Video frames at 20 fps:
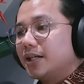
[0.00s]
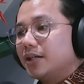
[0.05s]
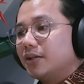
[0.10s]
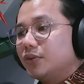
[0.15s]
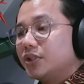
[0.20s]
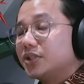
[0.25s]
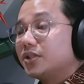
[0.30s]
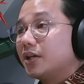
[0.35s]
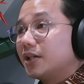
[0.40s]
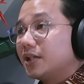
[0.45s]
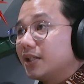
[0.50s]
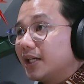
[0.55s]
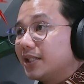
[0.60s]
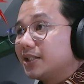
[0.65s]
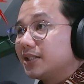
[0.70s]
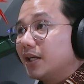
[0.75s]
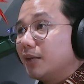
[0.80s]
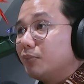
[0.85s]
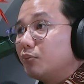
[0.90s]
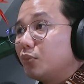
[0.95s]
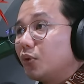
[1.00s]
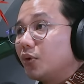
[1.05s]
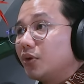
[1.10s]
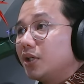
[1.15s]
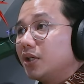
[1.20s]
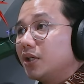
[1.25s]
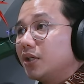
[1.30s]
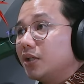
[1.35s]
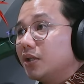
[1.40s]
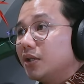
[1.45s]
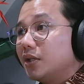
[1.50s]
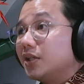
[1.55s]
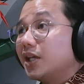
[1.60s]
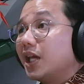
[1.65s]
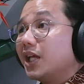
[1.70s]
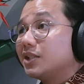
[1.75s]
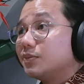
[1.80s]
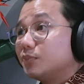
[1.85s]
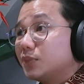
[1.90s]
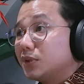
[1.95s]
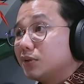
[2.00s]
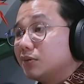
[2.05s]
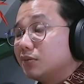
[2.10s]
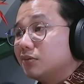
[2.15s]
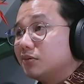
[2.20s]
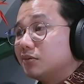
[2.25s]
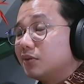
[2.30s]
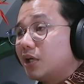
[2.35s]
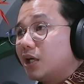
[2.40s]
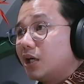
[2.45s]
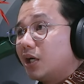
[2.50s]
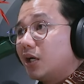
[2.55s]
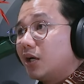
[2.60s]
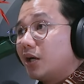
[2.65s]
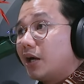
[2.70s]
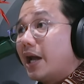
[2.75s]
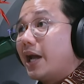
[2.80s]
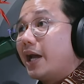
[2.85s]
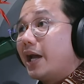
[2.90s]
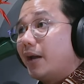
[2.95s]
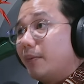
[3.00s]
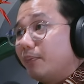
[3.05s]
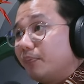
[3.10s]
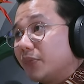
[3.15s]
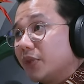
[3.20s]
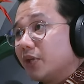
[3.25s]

We started as an employee engagement app.